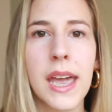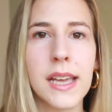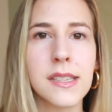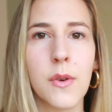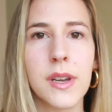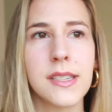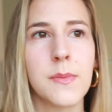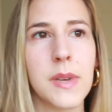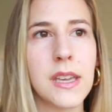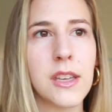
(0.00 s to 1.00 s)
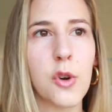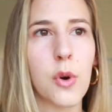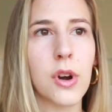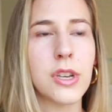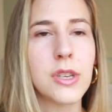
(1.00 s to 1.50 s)
is going to be
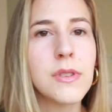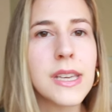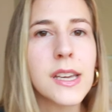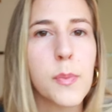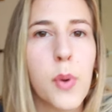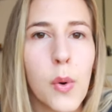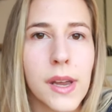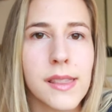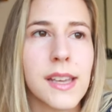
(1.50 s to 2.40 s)
your unique point,